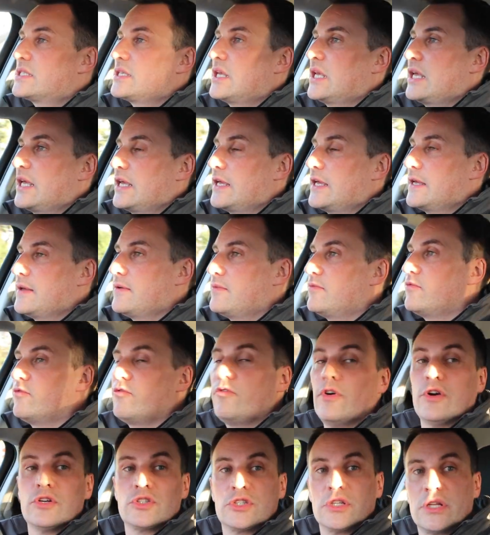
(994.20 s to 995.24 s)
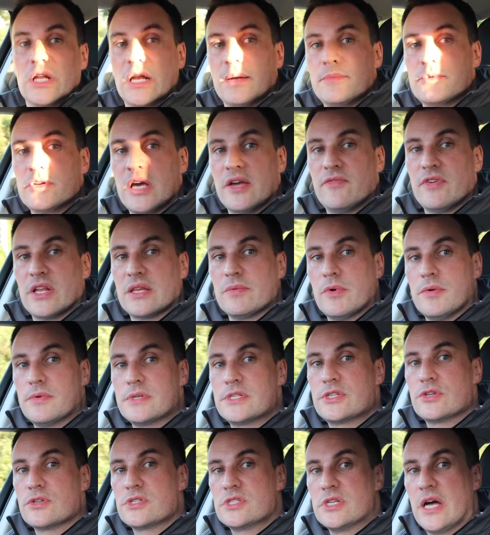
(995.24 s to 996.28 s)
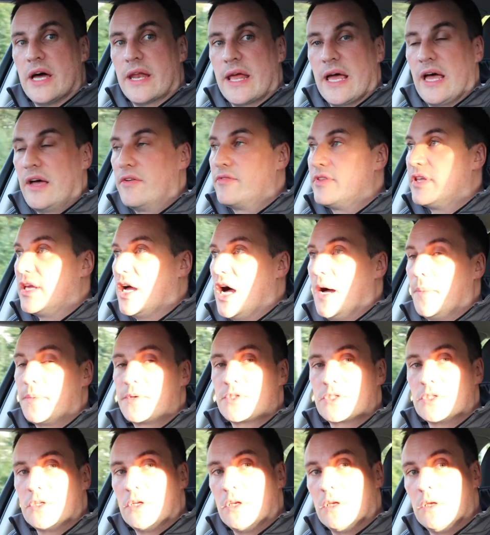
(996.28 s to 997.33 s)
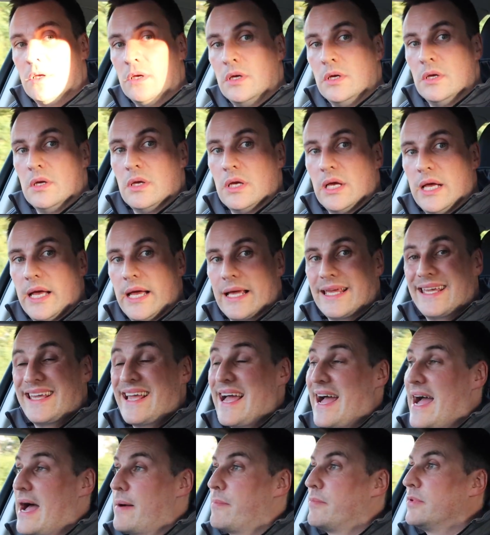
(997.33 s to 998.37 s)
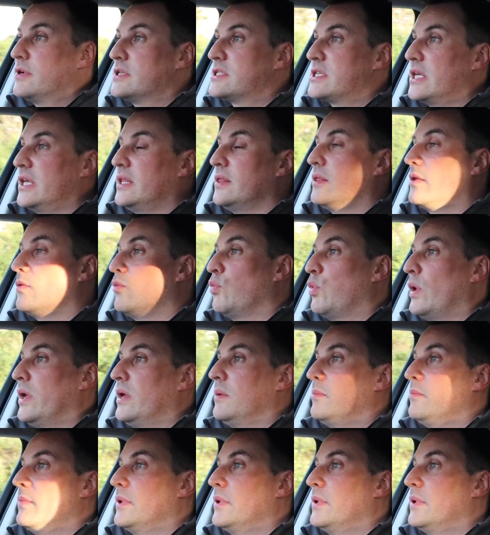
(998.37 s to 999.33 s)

version that I'm driving at the moment does not have the optional cameras in the wing